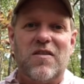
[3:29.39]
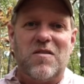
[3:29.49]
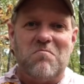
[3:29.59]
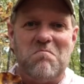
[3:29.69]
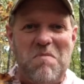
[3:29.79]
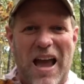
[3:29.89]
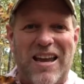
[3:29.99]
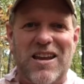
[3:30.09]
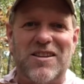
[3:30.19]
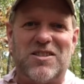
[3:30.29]
the
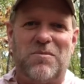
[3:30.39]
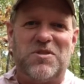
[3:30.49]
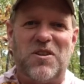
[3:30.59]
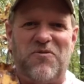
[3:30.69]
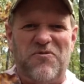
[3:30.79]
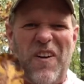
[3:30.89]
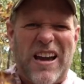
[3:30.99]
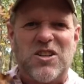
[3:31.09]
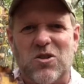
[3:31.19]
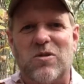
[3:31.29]
mechanisms, the
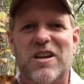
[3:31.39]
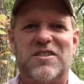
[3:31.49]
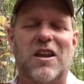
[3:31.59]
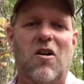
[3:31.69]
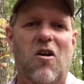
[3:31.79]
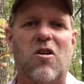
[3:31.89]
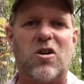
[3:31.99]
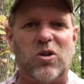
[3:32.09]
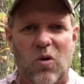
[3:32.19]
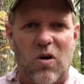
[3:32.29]
factories that are
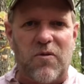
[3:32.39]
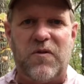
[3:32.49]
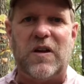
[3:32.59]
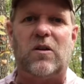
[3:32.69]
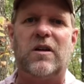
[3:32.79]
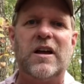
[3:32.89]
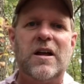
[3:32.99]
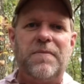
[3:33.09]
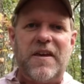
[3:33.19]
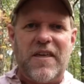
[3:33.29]
chlorophyll
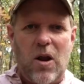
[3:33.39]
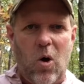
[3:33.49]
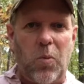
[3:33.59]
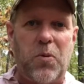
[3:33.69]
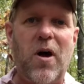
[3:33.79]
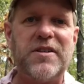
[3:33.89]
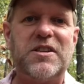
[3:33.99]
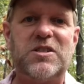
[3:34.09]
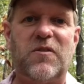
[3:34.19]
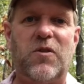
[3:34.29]
and that whole
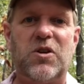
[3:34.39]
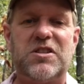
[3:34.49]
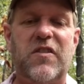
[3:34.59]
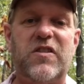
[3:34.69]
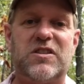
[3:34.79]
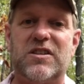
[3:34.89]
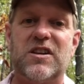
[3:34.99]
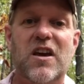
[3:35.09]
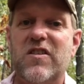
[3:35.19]
process of photosynthesis.